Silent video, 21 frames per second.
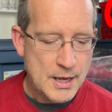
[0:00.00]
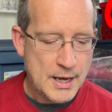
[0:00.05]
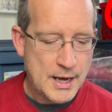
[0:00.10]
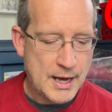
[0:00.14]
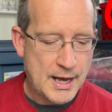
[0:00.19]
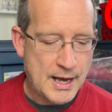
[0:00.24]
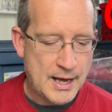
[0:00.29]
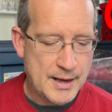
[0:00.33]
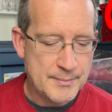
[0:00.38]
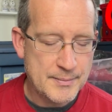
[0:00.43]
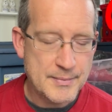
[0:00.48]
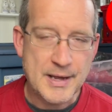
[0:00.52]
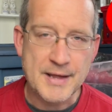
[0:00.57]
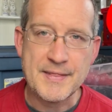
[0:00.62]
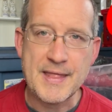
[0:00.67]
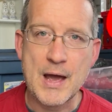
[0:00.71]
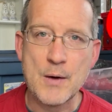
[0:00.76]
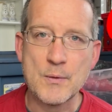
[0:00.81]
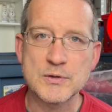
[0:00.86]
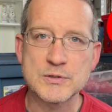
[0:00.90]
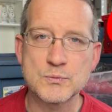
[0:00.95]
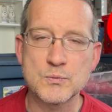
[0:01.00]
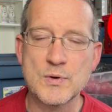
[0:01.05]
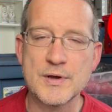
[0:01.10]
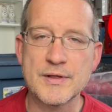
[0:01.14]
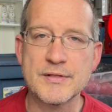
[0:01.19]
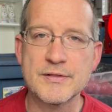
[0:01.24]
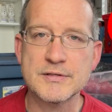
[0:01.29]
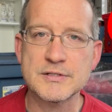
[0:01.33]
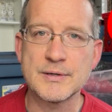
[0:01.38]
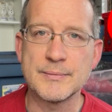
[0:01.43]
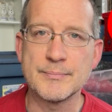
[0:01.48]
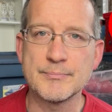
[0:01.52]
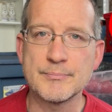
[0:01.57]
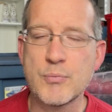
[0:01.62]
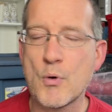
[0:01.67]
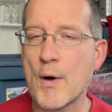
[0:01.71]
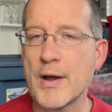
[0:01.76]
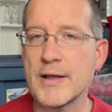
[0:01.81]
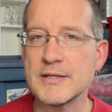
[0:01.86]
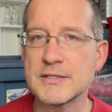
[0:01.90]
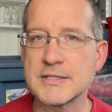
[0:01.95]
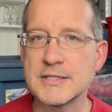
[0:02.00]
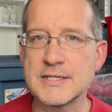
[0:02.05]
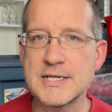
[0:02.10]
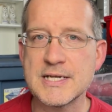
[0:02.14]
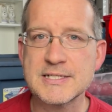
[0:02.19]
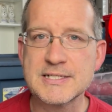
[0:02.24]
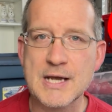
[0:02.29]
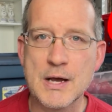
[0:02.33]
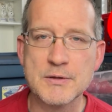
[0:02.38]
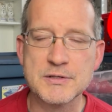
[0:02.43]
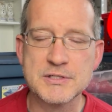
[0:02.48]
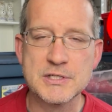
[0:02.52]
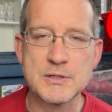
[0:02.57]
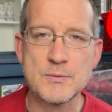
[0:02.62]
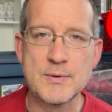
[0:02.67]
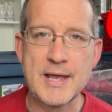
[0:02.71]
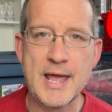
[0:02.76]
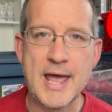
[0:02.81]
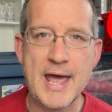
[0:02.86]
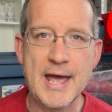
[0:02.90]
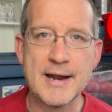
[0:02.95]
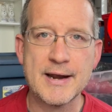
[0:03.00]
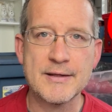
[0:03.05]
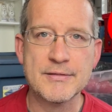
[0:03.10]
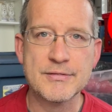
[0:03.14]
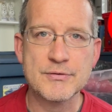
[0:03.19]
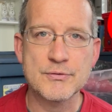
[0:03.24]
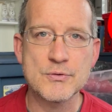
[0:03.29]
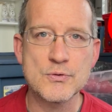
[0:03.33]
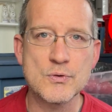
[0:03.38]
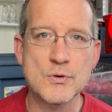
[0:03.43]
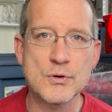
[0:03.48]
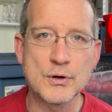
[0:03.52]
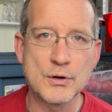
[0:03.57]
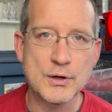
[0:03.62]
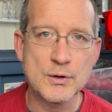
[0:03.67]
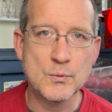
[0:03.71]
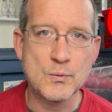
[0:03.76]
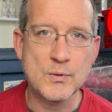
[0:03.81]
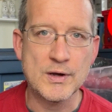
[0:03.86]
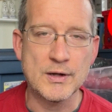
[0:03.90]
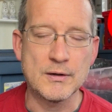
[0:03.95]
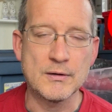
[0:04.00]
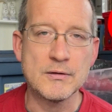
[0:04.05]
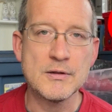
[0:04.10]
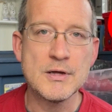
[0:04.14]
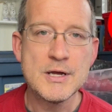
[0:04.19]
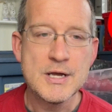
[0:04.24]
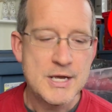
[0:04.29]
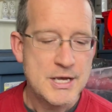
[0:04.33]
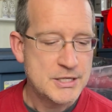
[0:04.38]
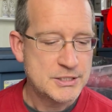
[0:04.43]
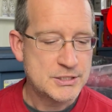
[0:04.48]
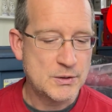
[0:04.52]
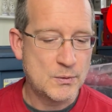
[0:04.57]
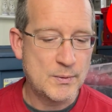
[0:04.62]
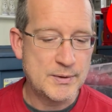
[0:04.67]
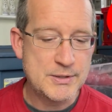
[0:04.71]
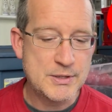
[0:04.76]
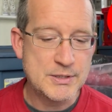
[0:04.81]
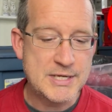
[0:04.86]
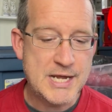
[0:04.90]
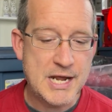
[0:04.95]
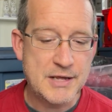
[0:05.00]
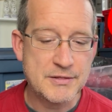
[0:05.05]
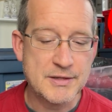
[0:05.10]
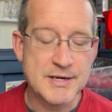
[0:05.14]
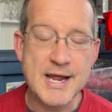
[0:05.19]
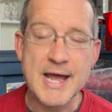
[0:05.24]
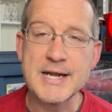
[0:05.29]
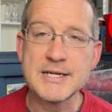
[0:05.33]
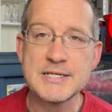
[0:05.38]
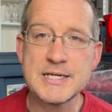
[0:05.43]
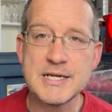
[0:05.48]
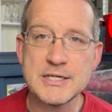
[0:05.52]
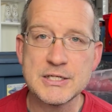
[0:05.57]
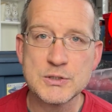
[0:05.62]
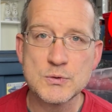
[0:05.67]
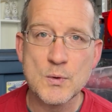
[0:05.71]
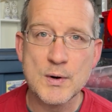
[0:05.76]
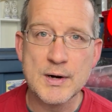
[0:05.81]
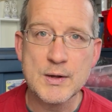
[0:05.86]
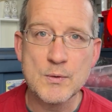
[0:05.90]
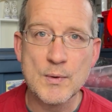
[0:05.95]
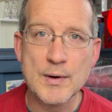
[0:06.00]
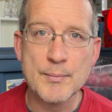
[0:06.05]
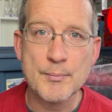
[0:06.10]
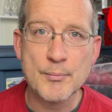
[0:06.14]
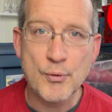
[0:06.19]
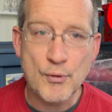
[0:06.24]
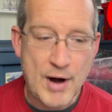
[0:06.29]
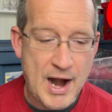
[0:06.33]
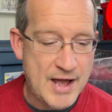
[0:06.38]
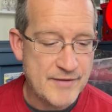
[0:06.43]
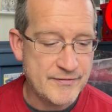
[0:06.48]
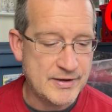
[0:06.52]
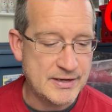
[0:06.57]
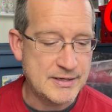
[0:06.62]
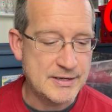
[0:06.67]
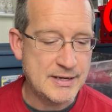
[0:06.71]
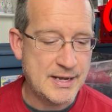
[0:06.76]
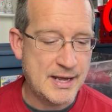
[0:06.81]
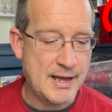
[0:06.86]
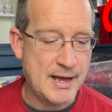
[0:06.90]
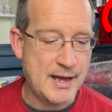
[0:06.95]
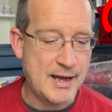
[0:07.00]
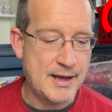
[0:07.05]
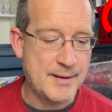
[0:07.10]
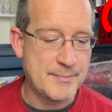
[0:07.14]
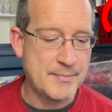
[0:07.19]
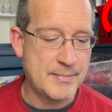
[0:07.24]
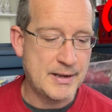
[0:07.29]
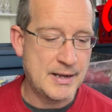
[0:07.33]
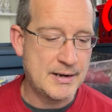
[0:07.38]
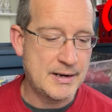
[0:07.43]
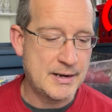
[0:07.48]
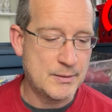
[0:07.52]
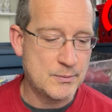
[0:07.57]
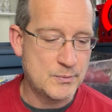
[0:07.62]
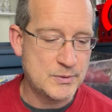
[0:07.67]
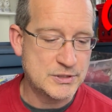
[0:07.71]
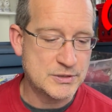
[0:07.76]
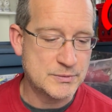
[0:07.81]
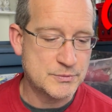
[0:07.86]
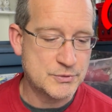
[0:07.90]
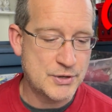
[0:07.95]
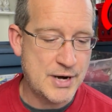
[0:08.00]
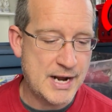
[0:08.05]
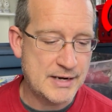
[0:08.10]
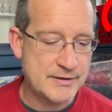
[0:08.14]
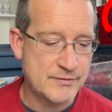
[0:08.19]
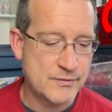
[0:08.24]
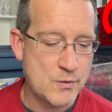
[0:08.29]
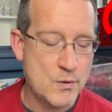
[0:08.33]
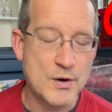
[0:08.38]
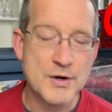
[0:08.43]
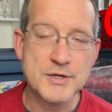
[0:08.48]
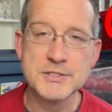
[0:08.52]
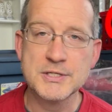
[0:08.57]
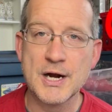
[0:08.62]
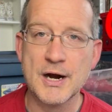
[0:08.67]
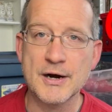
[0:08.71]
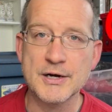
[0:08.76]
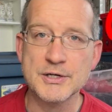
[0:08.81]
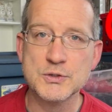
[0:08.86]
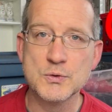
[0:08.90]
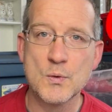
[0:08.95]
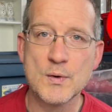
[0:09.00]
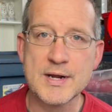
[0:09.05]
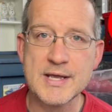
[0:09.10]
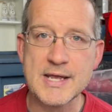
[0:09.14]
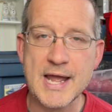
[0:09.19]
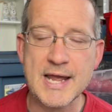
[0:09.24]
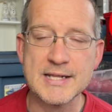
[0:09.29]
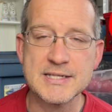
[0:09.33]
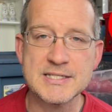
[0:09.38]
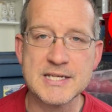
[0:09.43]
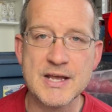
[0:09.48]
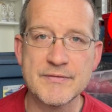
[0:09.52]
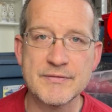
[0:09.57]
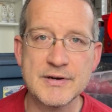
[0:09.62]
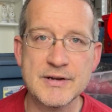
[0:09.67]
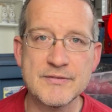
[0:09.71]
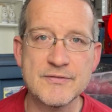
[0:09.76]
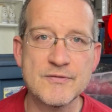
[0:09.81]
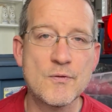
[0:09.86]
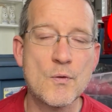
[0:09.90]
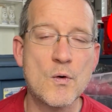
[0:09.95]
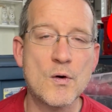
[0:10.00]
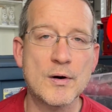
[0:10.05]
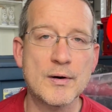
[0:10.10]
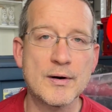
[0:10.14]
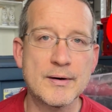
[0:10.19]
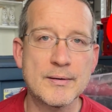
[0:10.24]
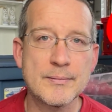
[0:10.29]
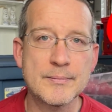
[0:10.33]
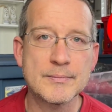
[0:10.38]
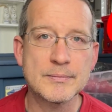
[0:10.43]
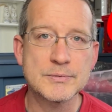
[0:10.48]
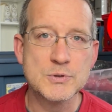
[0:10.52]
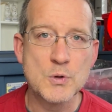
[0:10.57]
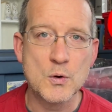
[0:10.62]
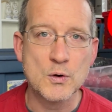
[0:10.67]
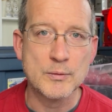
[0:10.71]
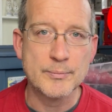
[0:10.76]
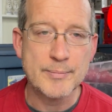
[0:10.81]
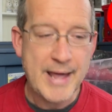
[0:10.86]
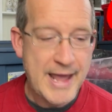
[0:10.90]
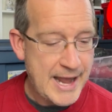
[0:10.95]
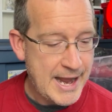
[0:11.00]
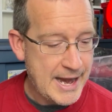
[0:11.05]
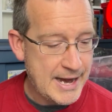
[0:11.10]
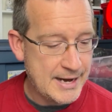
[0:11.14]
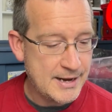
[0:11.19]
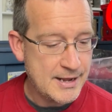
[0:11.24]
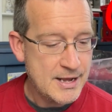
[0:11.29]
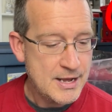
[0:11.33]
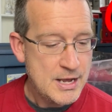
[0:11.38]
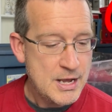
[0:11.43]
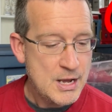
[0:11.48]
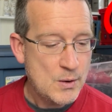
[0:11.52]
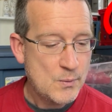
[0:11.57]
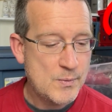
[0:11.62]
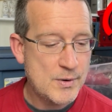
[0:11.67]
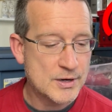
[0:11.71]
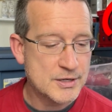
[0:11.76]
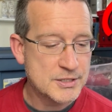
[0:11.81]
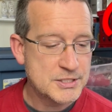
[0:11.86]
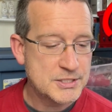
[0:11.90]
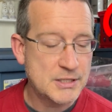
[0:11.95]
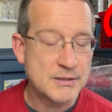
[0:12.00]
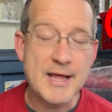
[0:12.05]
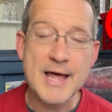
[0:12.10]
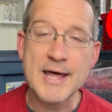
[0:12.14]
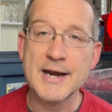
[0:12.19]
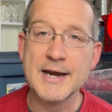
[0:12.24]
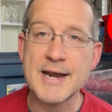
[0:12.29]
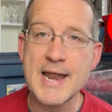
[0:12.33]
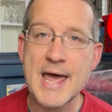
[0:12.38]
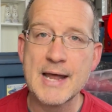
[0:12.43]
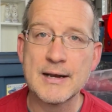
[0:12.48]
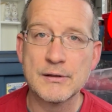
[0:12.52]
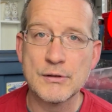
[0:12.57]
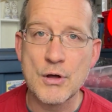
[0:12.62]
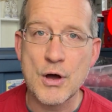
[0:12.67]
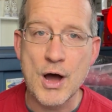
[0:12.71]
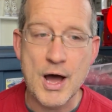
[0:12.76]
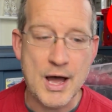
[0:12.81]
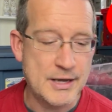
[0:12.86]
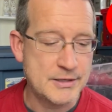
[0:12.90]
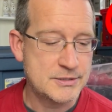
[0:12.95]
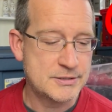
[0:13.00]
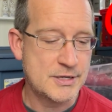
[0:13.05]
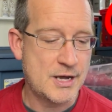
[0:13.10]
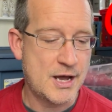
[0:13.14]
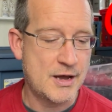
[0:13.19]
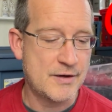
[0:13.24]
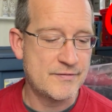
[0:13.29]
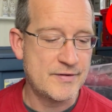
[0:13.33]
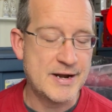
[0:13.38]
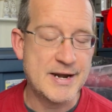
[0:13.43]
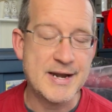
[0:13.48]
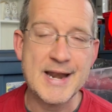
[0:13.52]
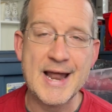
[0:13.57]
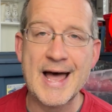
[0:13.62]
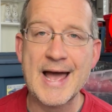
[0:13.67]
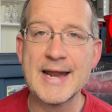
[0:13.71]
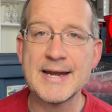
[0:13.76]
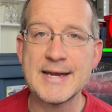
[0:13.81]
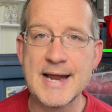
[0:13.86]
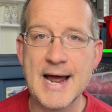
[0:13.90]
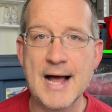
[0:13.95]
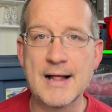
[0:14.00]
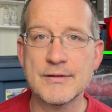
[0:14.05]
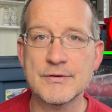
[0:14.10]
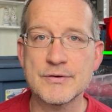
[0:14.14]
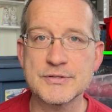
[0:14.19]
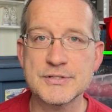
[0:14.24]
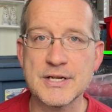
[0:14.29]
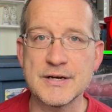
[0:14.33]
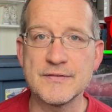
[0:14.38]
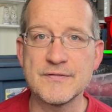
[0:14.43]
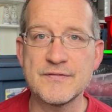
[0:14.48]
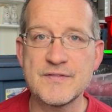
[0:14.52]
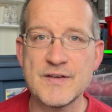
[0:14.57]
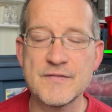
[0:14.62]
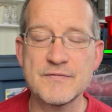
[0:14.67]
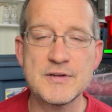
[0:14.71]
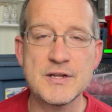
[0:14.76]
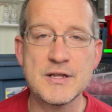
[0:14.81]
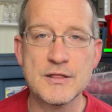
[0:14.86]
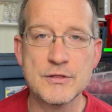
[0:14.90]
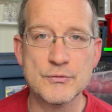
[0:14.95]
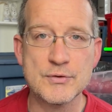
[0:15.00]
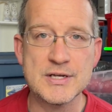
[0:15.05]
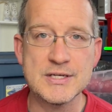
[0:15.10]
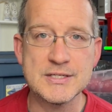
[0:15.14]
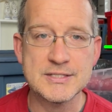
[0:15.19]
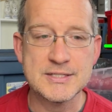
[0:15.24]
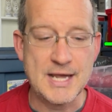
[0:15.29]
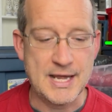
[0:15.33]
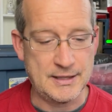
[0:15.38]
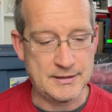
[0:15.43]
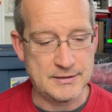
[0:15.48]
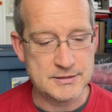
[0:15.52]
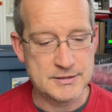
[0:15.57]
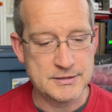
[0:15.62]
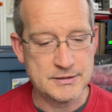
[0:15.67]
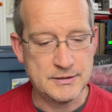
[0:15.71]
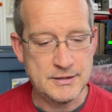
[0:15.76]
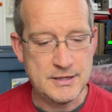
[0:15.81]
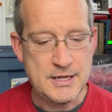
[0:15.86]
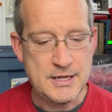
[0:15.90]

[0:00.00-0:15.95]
And that was with some points and discounts that we had through Goodwill. So when you take the $19.21 profit, and then we subtract, of course, our $28.74 total paid, we are still at a net loss of $9.53.